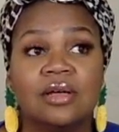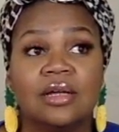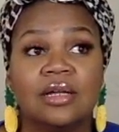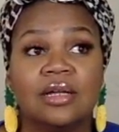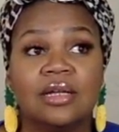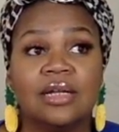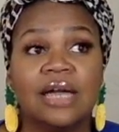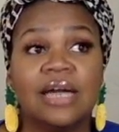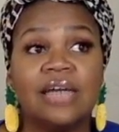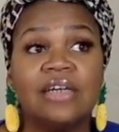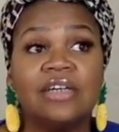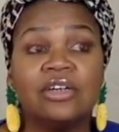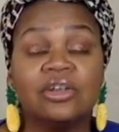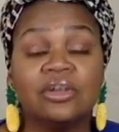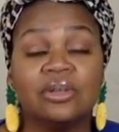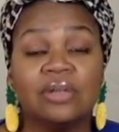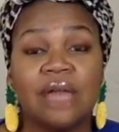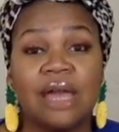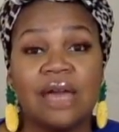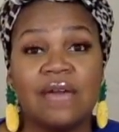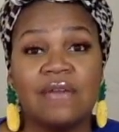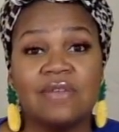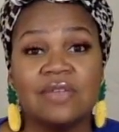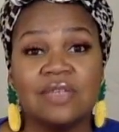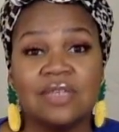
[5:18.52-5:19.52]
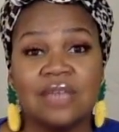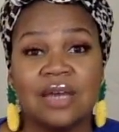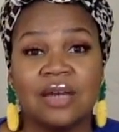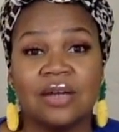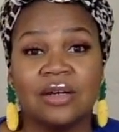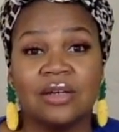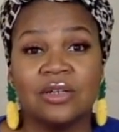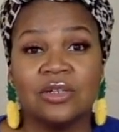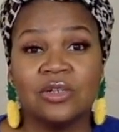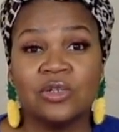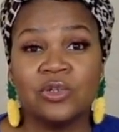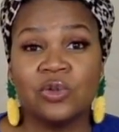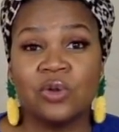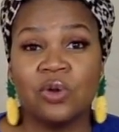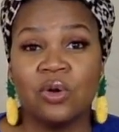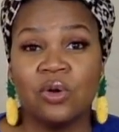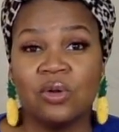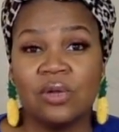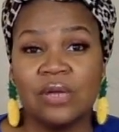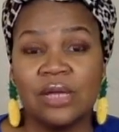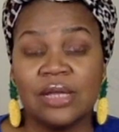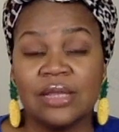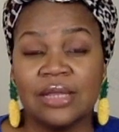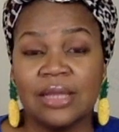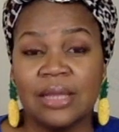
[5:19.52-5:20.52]
like your life is out of
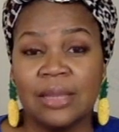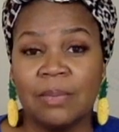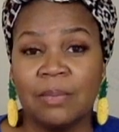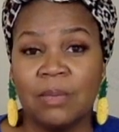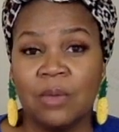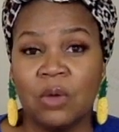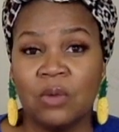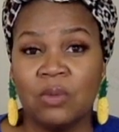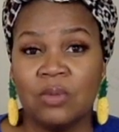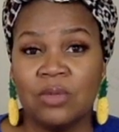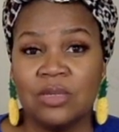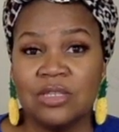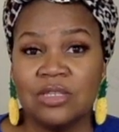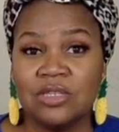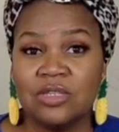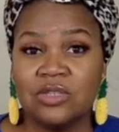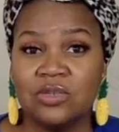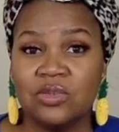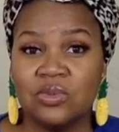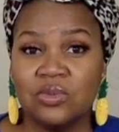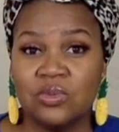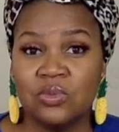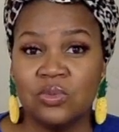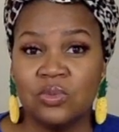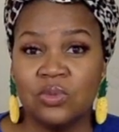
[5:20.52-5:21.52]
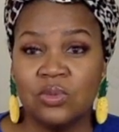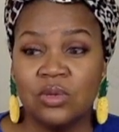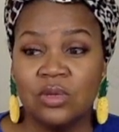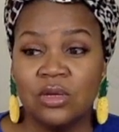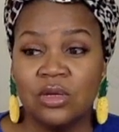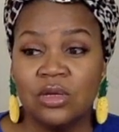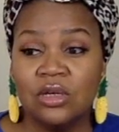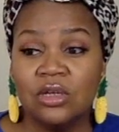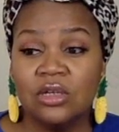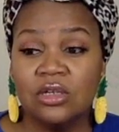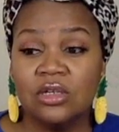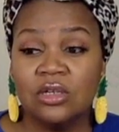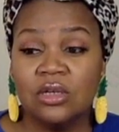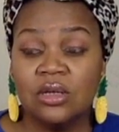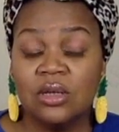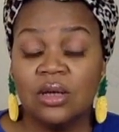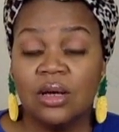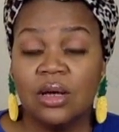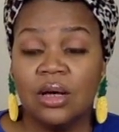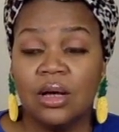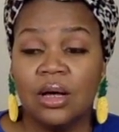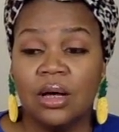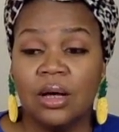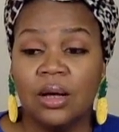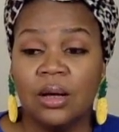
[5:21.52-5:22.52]
control at that moment too.
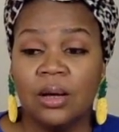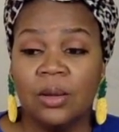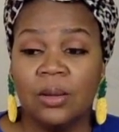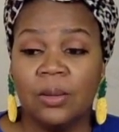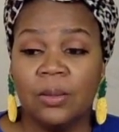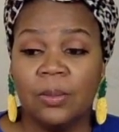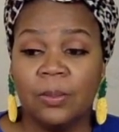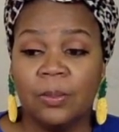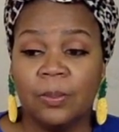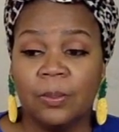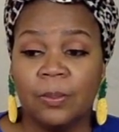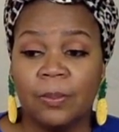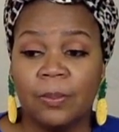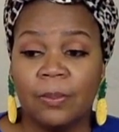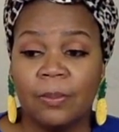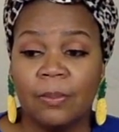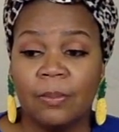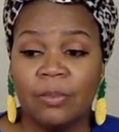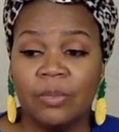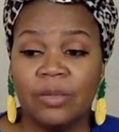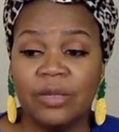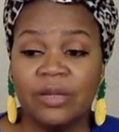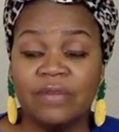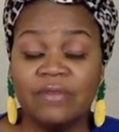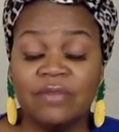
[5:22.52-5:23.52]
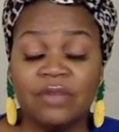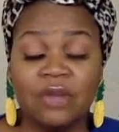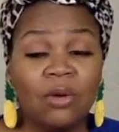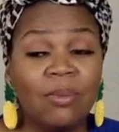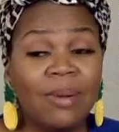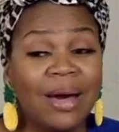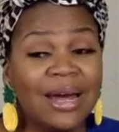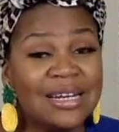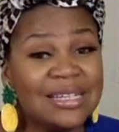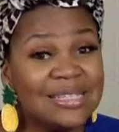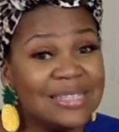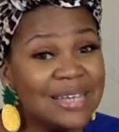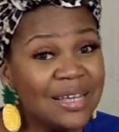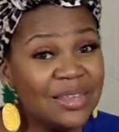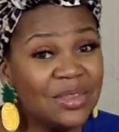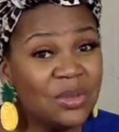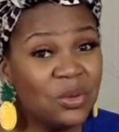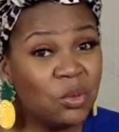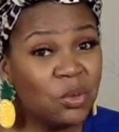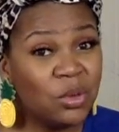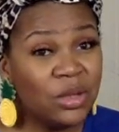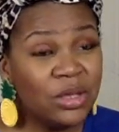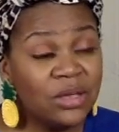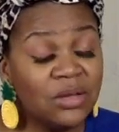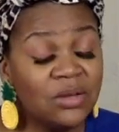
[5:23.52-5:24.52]
Um, but if nobody's at the
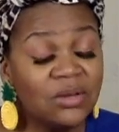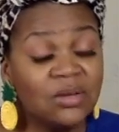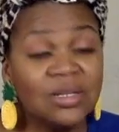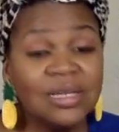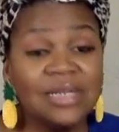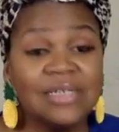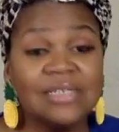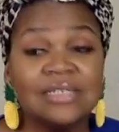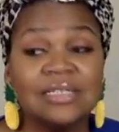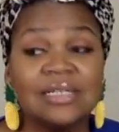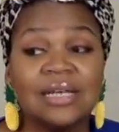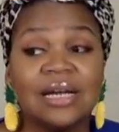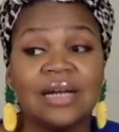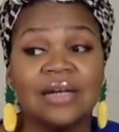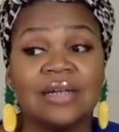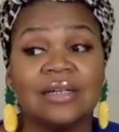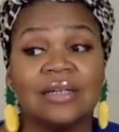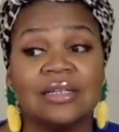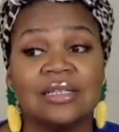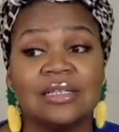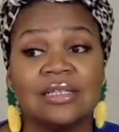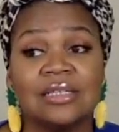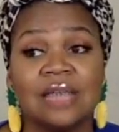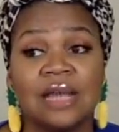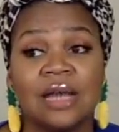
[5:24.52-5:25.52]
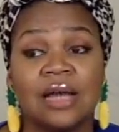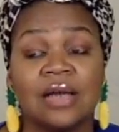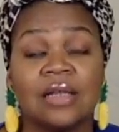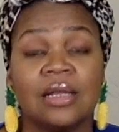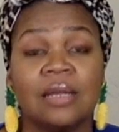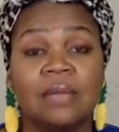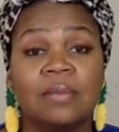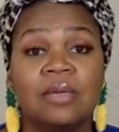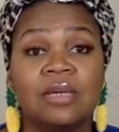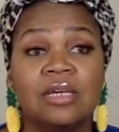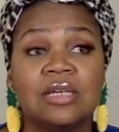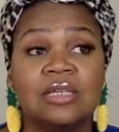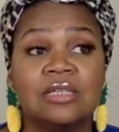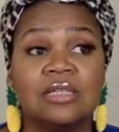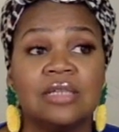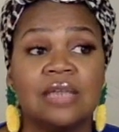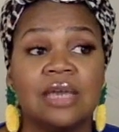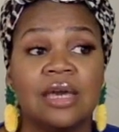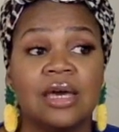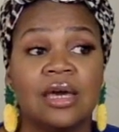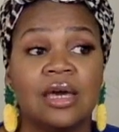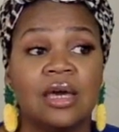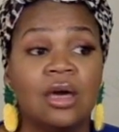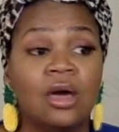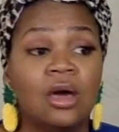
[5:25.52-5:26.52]
wheel, that's not a good sign. It means
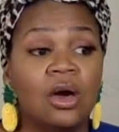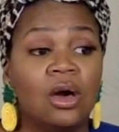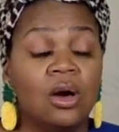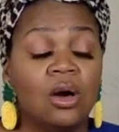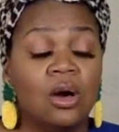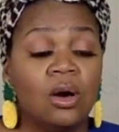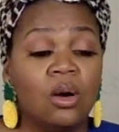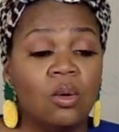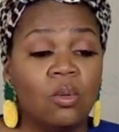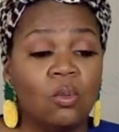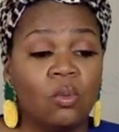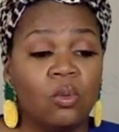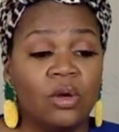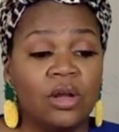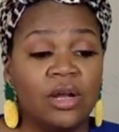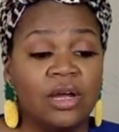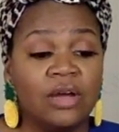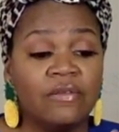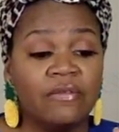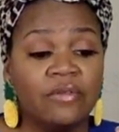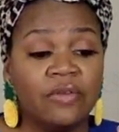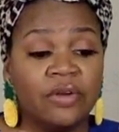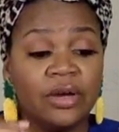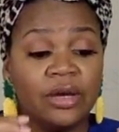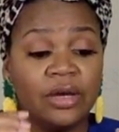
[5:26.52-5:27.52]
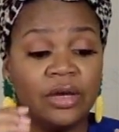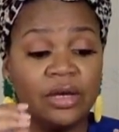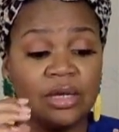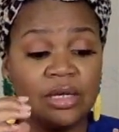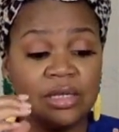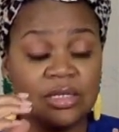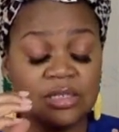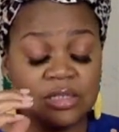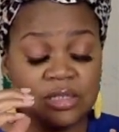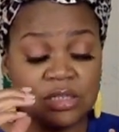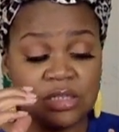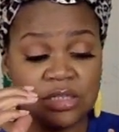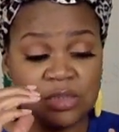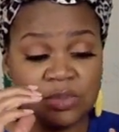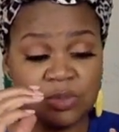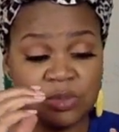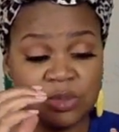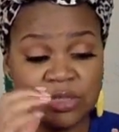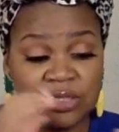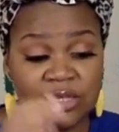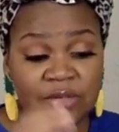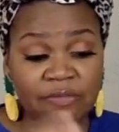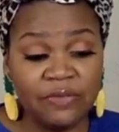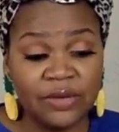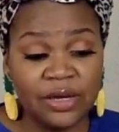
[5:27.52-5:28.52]
that whatever is a
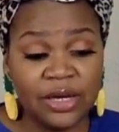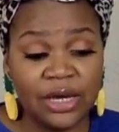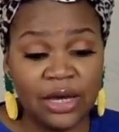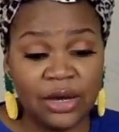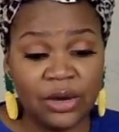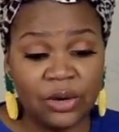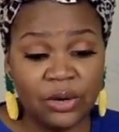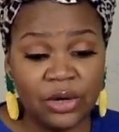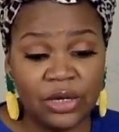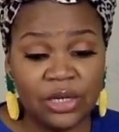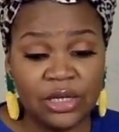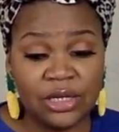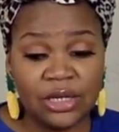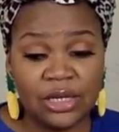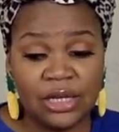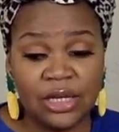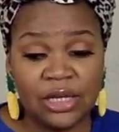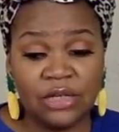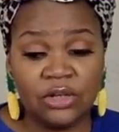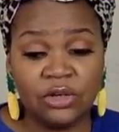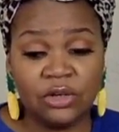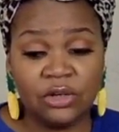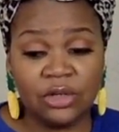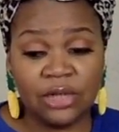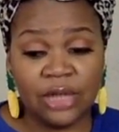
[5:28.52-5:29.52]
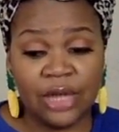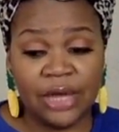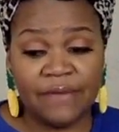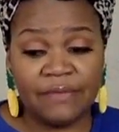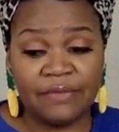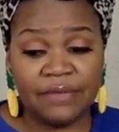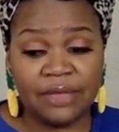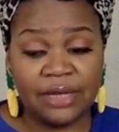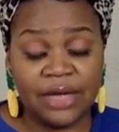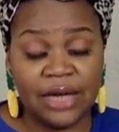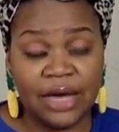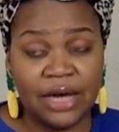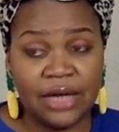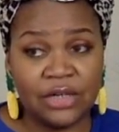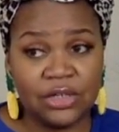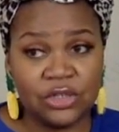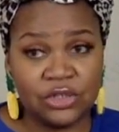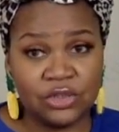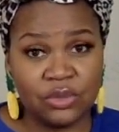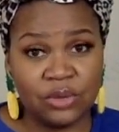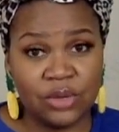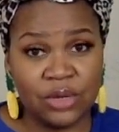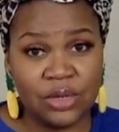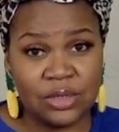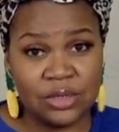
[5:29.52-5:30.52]
specific area in your life that God is
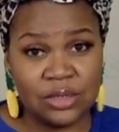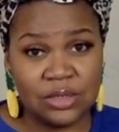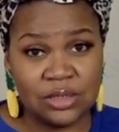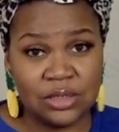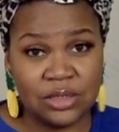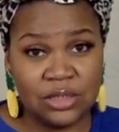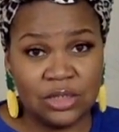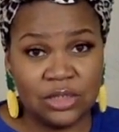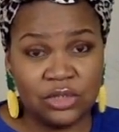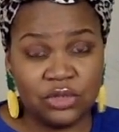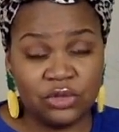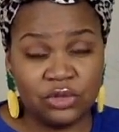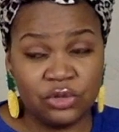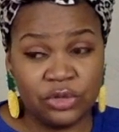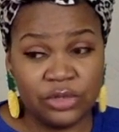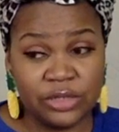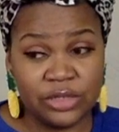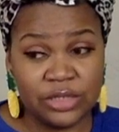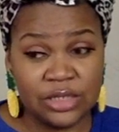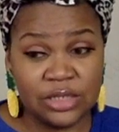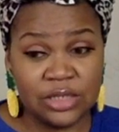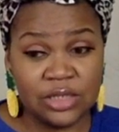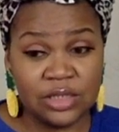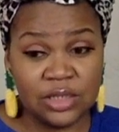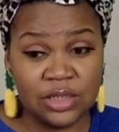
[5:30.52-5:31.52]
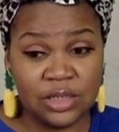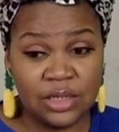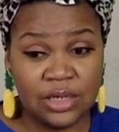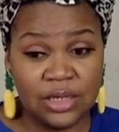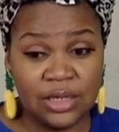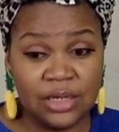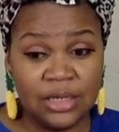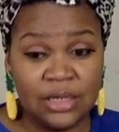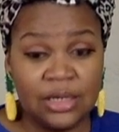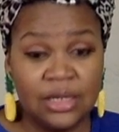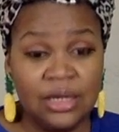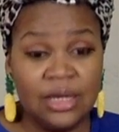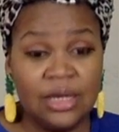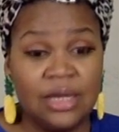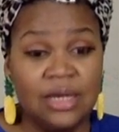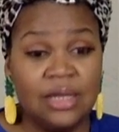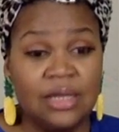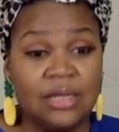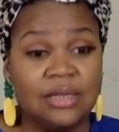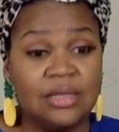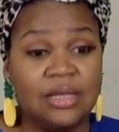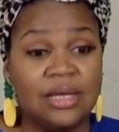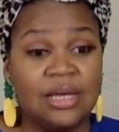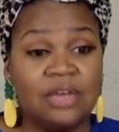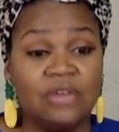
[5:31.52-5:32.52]
trying to get your attention in,
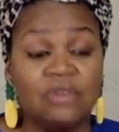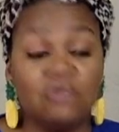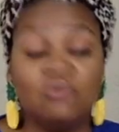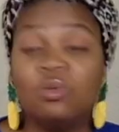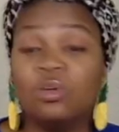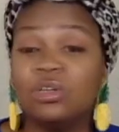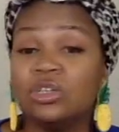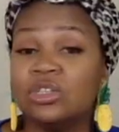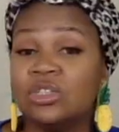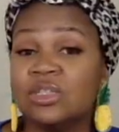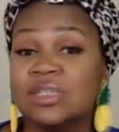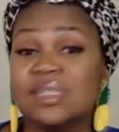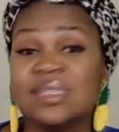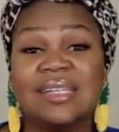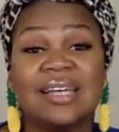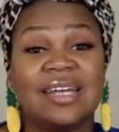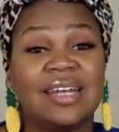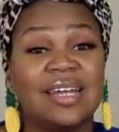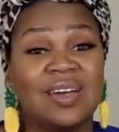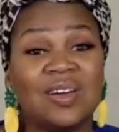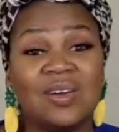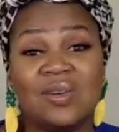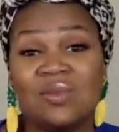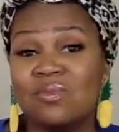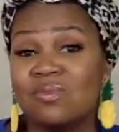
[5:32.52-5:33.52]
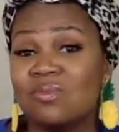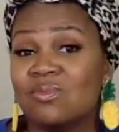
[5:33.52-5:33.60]
that you are just letting